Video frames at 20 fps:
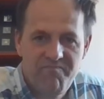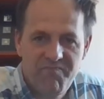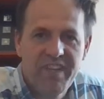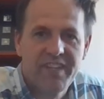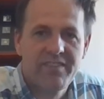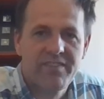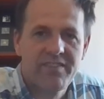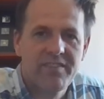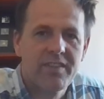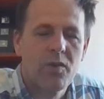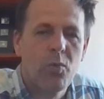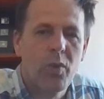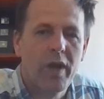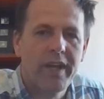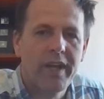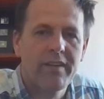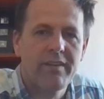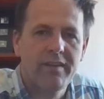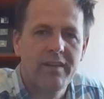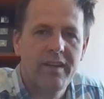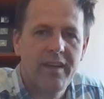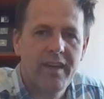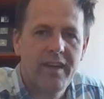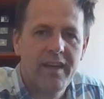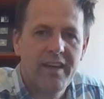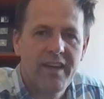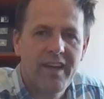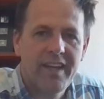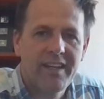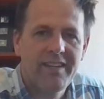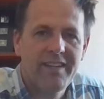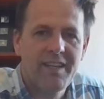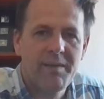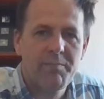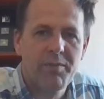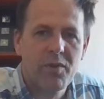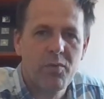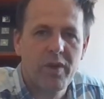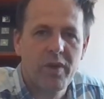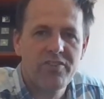That's quite a
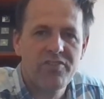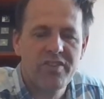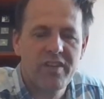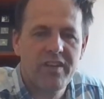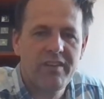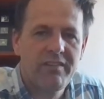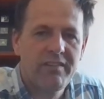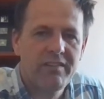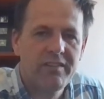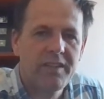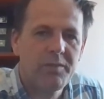deep question